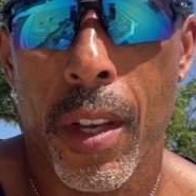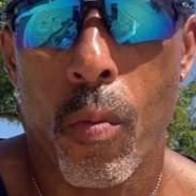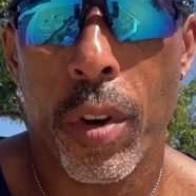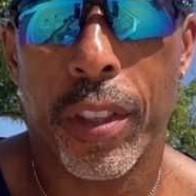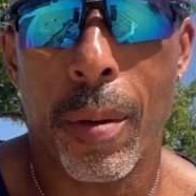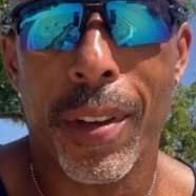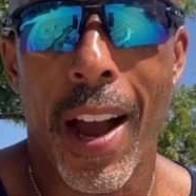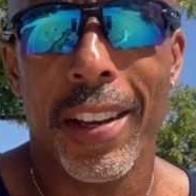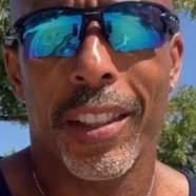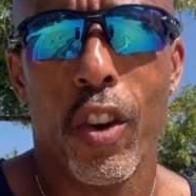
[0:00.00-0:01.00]
What's up,
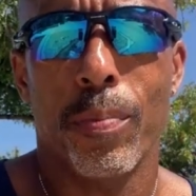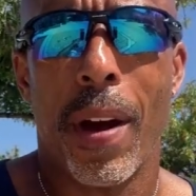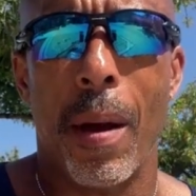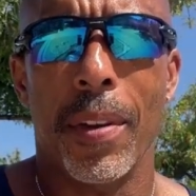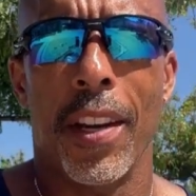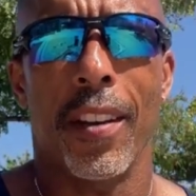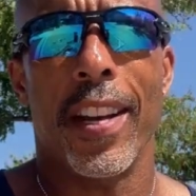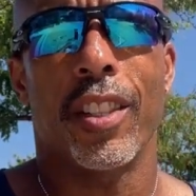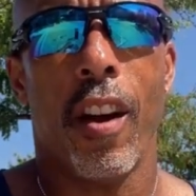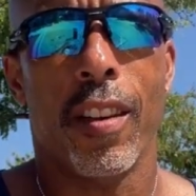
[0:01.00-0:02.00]
guys? Coach Bobby here.
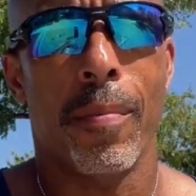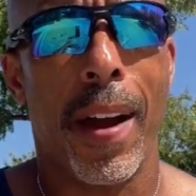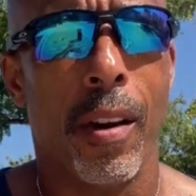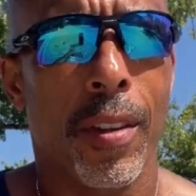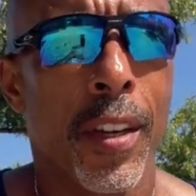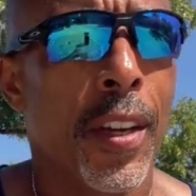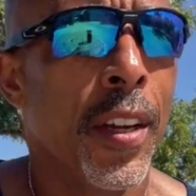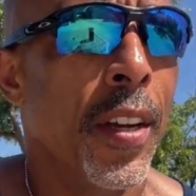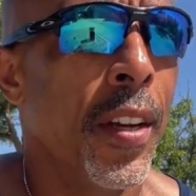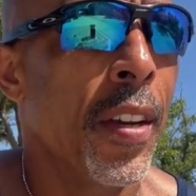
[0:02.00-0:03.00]
Let's talk about
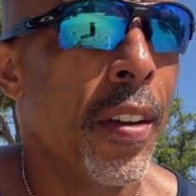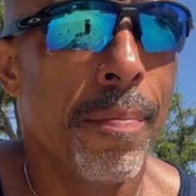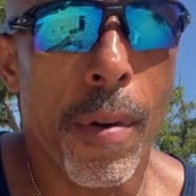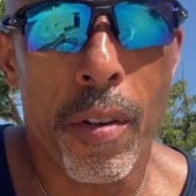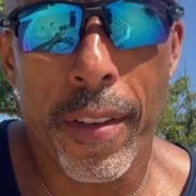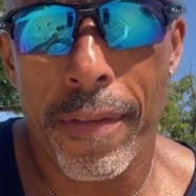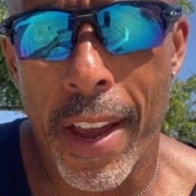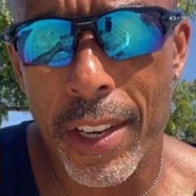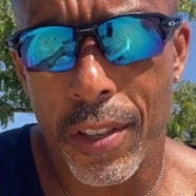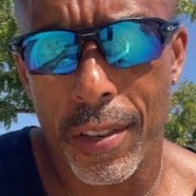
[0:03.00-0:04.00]

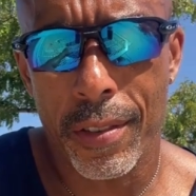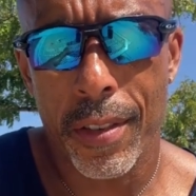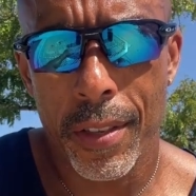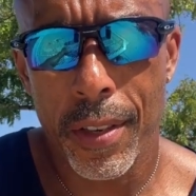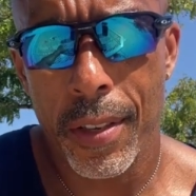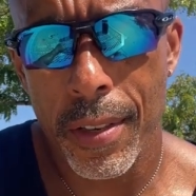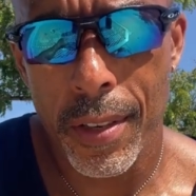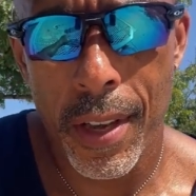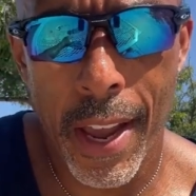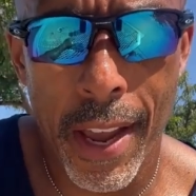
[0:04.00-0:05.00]
motivation
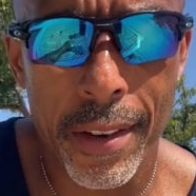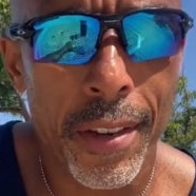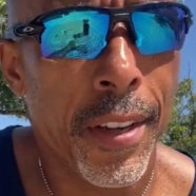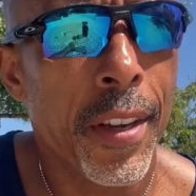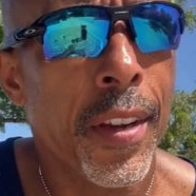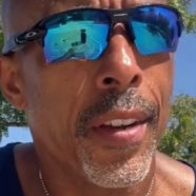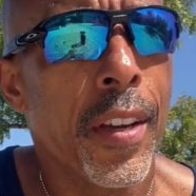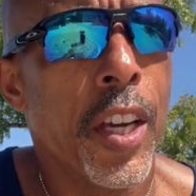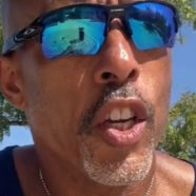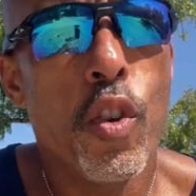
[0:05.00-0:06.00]
and
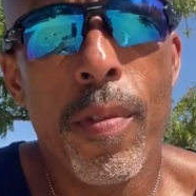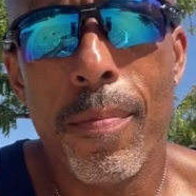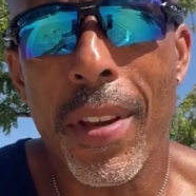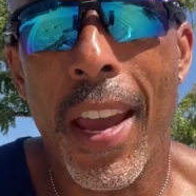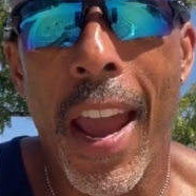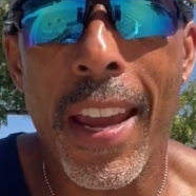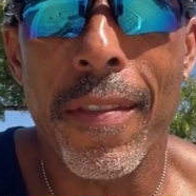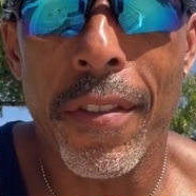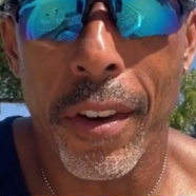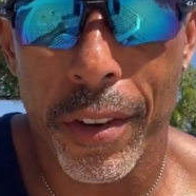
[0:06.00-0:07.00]
human
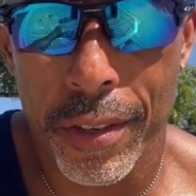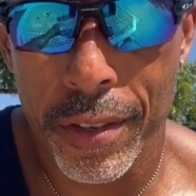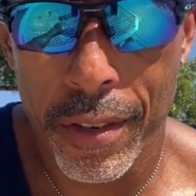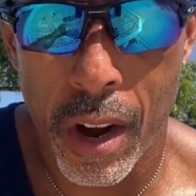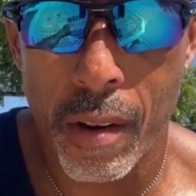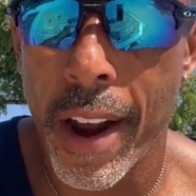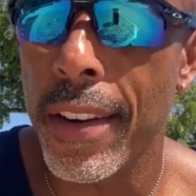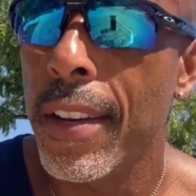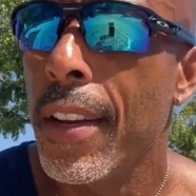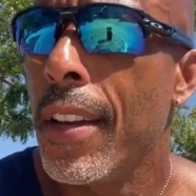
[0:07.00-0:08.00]
behavior, all
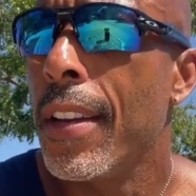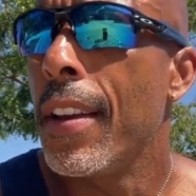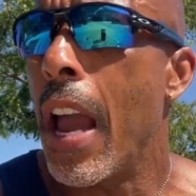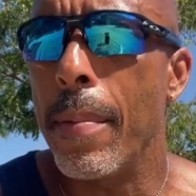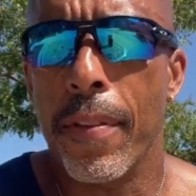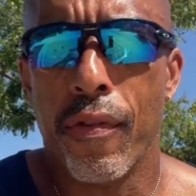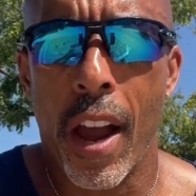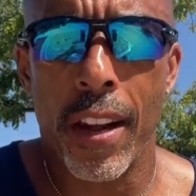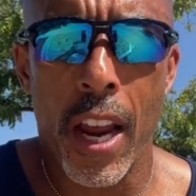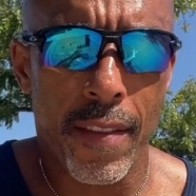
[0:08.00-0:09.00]
right? Happy
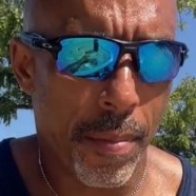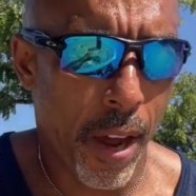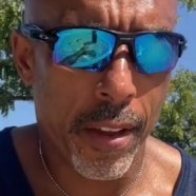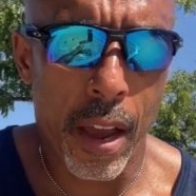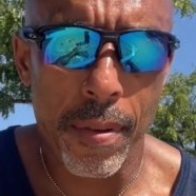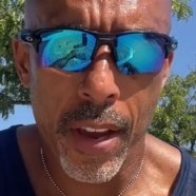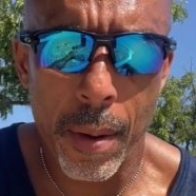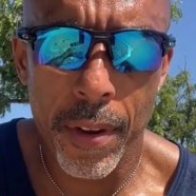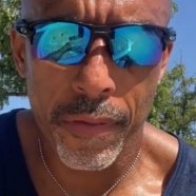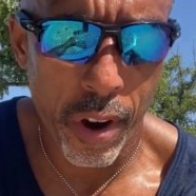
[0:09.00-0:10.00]
Friday, everybody.
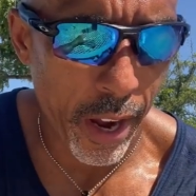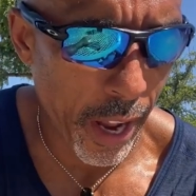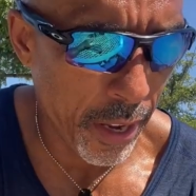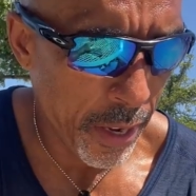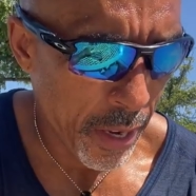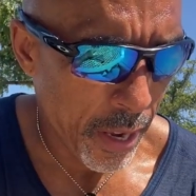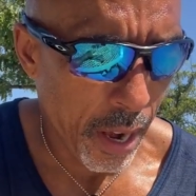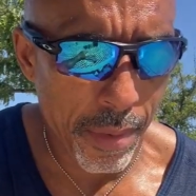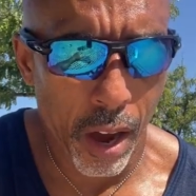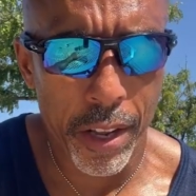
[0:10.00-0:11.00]
Happy Friday.
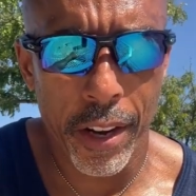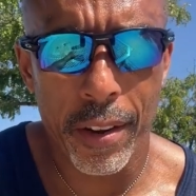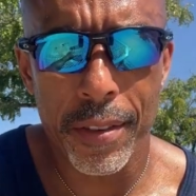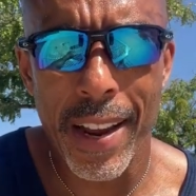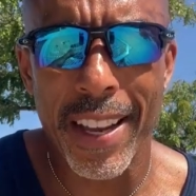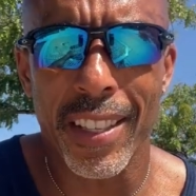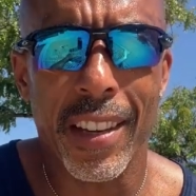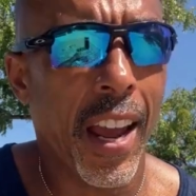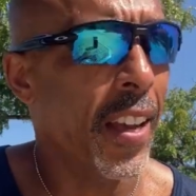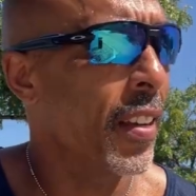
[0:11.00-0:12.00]
I'm out here, nice
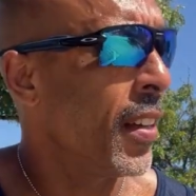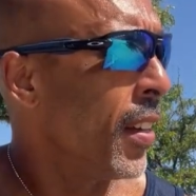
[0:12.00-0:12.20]
day,